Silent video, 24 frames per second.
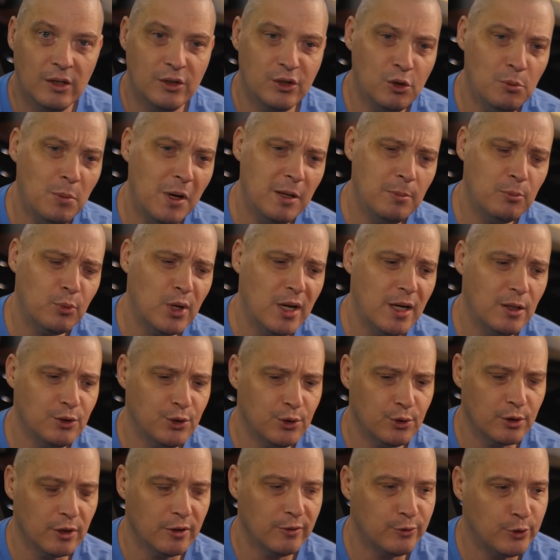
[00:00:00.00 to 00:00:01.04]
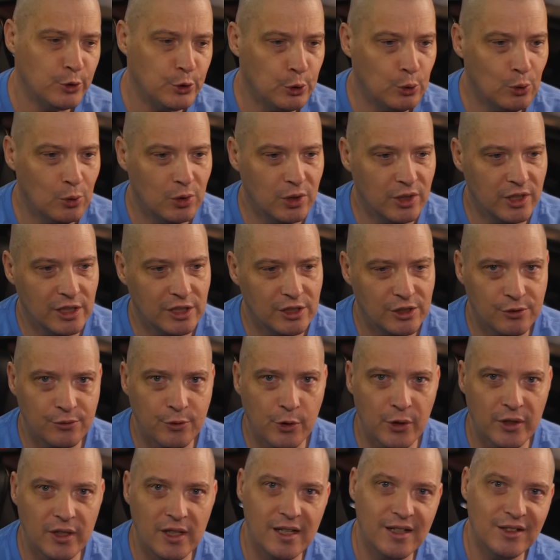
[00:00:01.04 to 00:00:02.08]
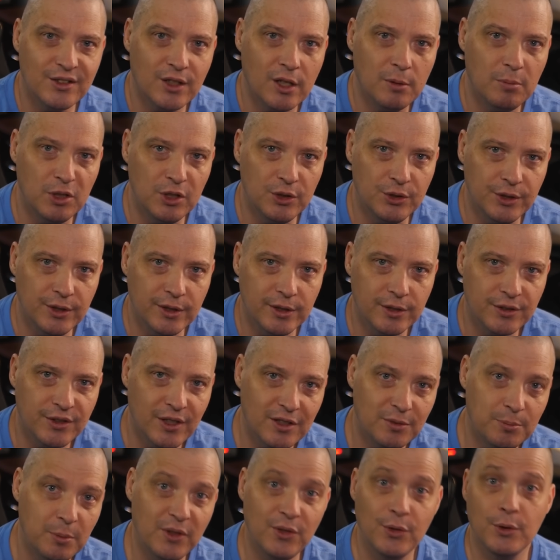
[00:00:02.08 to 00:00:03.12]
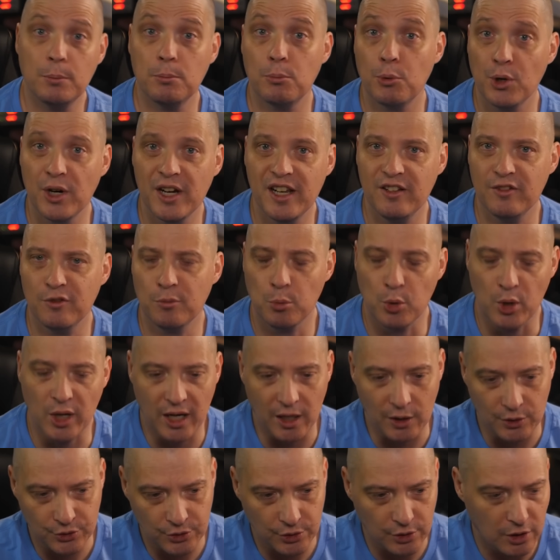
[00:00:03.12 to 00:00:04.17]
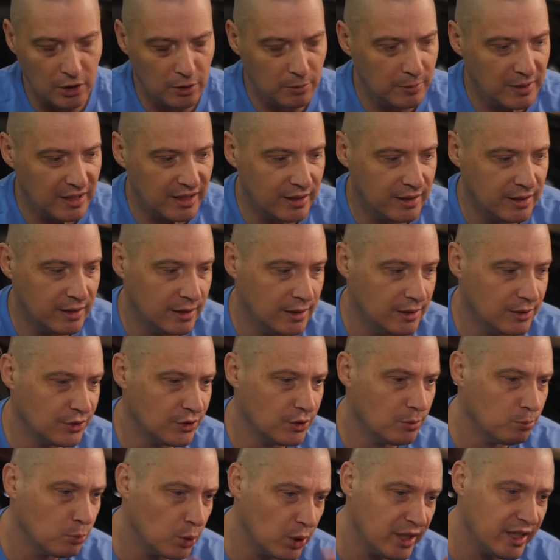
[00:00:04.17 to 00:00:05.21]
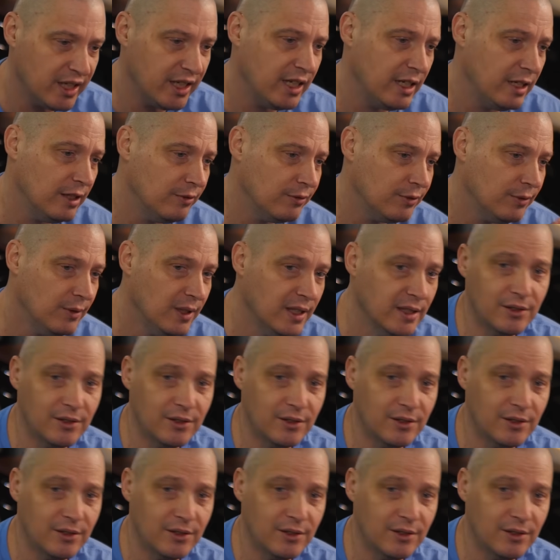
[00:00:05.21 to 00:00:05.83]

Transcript: So my browser of choice for the last couple of years has been the Brave browser because Brave,